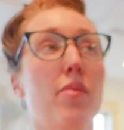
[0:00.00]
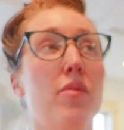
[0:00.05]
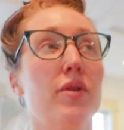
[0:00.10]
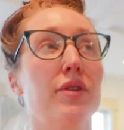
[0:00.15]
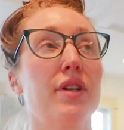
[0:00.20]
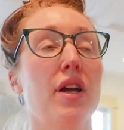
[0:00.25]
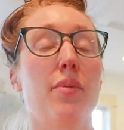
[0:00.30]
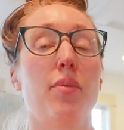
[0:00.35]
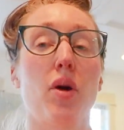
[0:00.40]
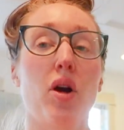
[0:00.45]

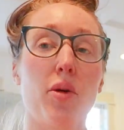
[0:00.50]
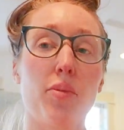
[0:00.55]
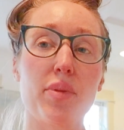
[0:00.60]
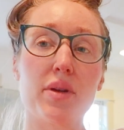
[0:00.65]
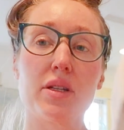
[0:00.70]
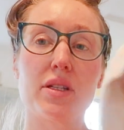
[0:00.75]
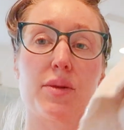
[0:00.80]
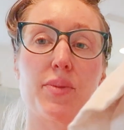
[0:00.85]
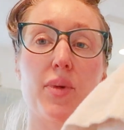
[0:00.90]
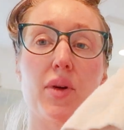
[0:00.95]

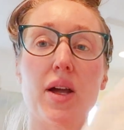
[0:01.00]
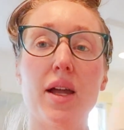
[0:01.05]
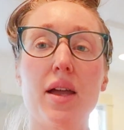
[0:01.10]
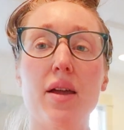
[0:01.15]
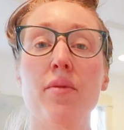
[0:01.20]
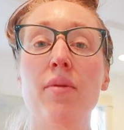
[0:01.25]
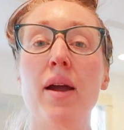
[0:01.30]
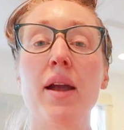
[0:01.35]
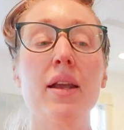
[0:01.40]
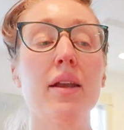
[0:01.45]
multi-purpose
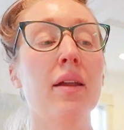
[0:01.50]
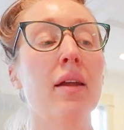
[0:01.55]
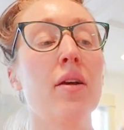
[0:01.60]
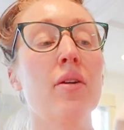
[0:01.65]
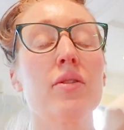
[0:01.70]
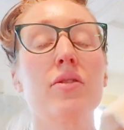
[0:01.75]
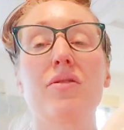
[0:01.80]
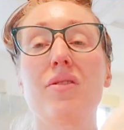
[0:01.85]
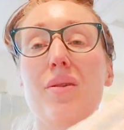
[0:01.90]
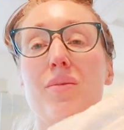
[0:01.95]
spray right
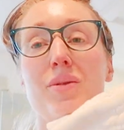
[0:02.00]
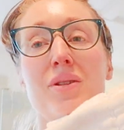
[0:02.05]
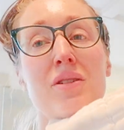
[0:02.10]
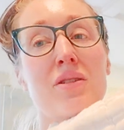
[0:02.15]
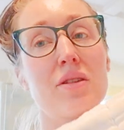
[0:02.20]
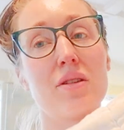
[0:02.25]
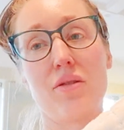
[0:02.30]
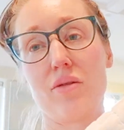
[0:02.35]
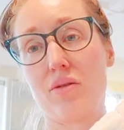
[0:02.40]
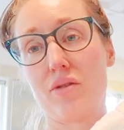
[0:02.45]
now, so I'm
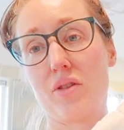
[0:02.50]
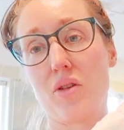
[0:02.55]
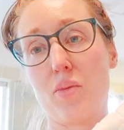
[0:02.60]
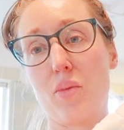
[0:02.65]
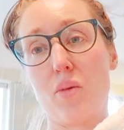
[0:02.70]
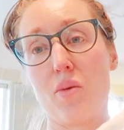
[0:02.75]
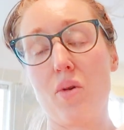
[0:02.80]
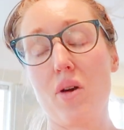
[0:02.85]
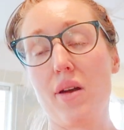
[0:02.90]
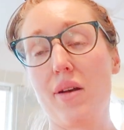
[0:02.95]
just gonna use
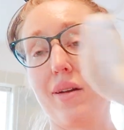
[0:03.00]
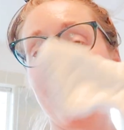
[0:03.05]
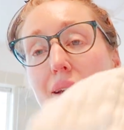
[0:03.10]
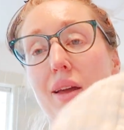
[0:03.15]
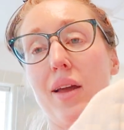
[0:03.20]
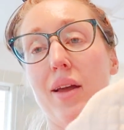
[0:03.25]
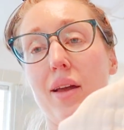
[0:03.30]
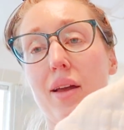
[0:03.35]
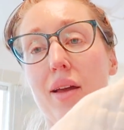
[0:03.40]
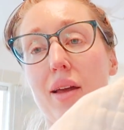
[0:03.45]
soap and water.
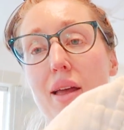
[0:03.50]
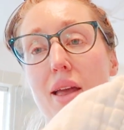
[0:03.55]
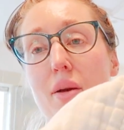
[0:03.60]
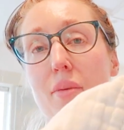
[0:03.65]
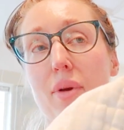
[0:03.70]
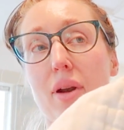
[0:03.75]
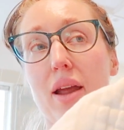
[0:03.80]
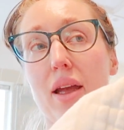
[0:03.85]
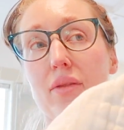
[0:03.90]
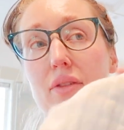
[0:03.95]

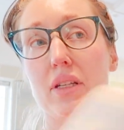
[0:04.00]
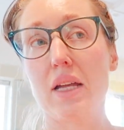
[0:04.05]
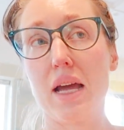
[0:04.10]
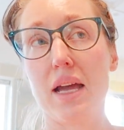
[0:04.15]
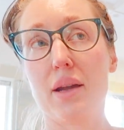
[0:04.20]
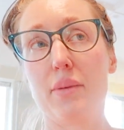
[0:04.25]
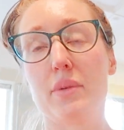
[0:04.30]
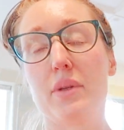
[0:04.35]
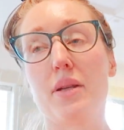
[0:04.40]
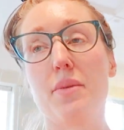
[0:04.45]
And when I have
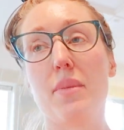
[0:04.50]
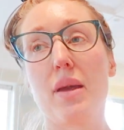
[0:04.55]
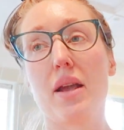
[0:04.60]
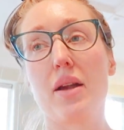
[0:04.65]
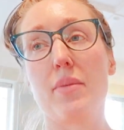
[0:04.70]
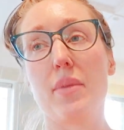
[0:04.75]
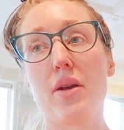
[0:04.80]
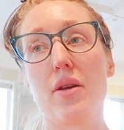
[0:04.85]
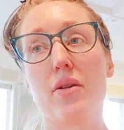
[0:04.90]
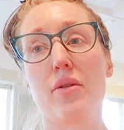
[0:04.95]
time to
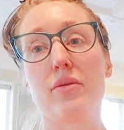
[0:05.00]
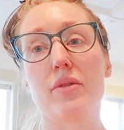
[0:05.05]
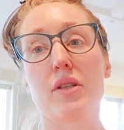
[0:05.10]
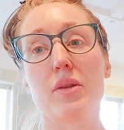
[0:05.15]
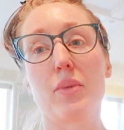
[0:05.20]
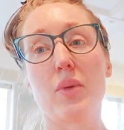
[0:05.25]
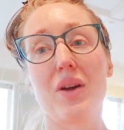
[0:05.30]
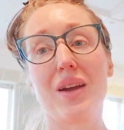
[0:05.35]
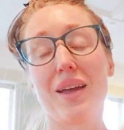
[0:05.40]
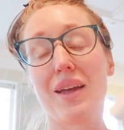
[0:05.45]
make my own
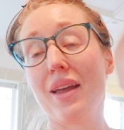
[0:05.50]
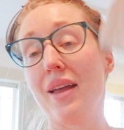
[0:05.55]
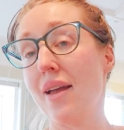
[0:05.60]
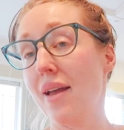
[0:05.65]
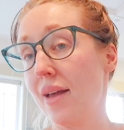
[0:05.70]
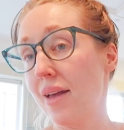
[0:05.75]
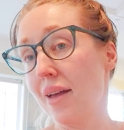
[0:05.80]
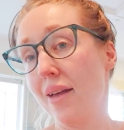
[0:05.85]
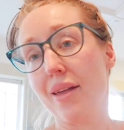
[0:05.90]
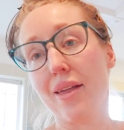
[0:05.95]
spray,
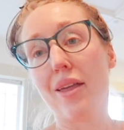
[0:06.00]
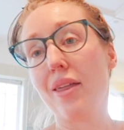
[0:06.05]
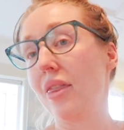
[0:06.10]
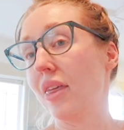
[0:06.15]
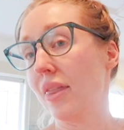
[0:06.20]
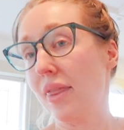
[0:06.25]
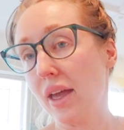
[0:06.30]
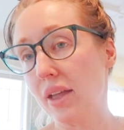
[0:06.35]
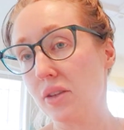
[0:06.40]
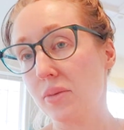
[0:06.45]

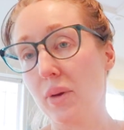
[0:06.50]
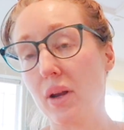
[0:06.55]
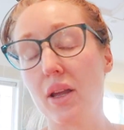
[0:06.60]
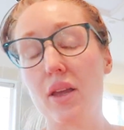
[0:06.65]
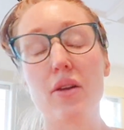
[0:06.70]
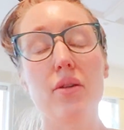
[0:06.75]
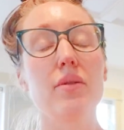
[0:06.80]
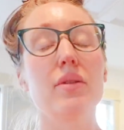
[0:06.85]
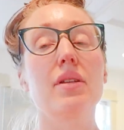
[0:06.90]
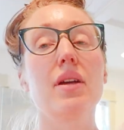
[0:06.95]
then that's what I
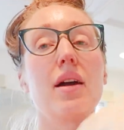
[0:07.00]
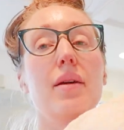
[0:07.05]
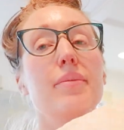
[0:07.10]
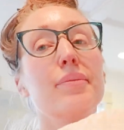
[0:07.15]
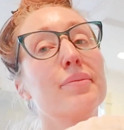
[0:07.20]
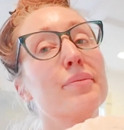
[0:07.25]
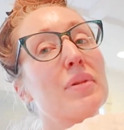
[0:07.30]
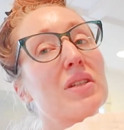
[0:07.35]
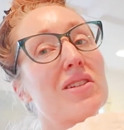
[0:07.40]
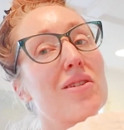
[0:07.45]
use.
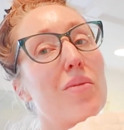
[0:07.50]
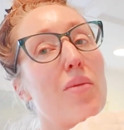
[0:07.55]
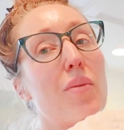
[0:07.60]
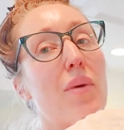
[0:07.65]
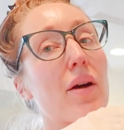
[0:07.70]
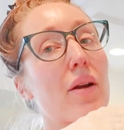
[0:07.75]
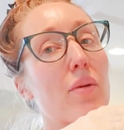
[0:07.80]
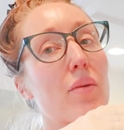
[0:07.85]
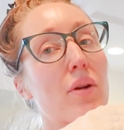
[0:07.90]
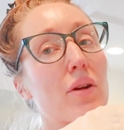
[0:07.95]
But soap and
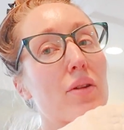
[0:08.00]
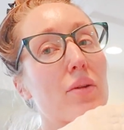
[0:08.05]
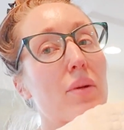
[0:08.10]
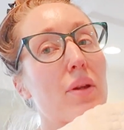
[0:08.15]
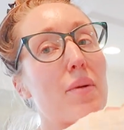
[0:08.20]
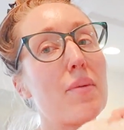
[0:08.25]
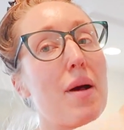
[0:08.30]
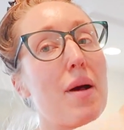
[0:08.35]
water works really